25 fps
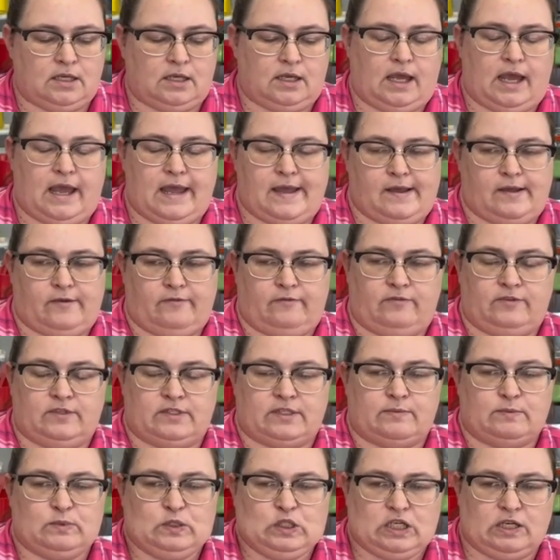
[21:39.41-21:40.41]
I have
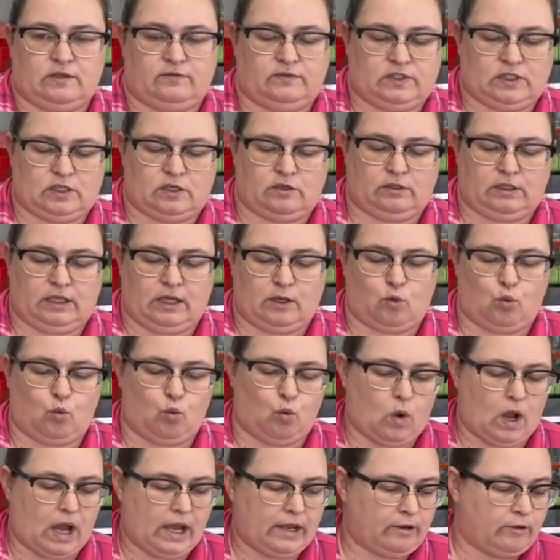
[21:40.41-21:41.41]
some shelves that are like
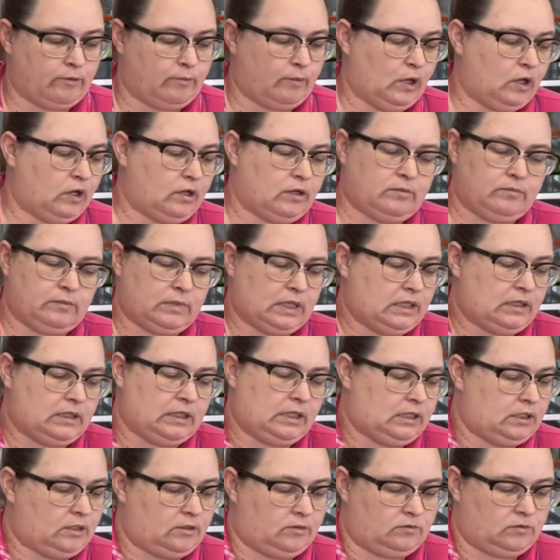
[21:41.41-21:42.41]
wire bottom and
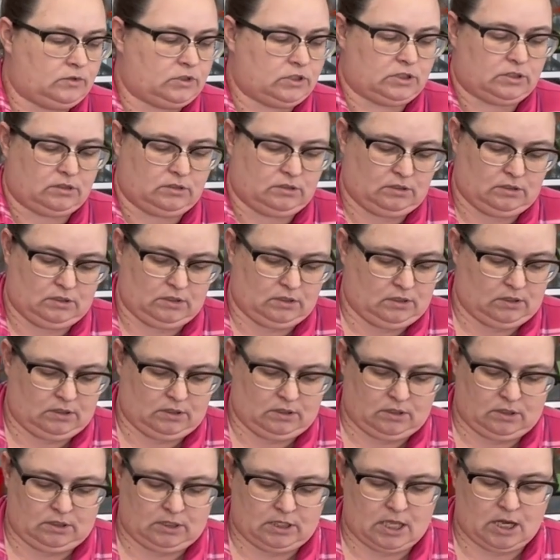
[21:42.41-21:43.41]
they don't
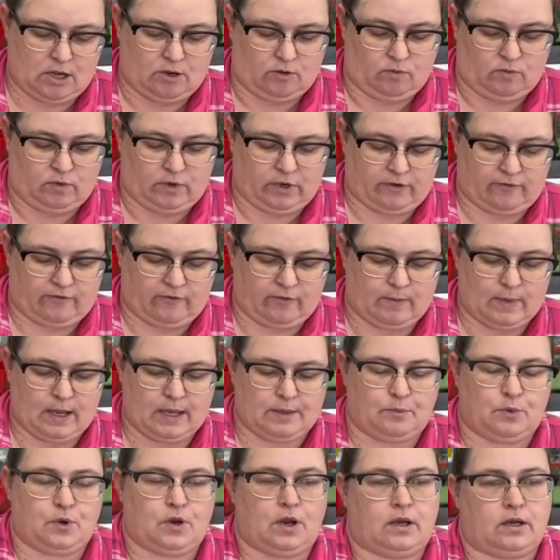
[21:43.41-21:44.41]
work for my
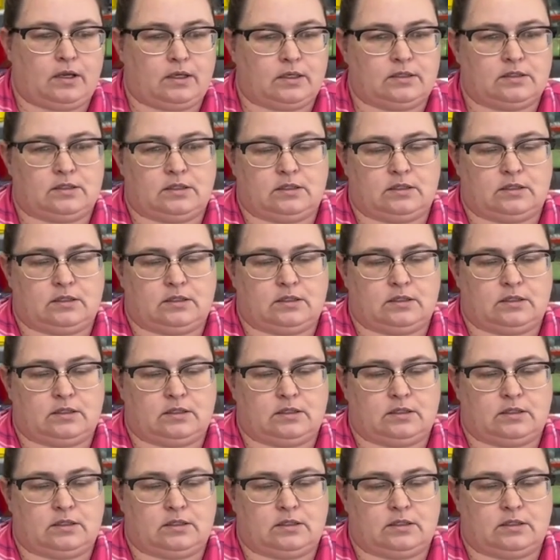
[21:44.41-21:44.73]
products.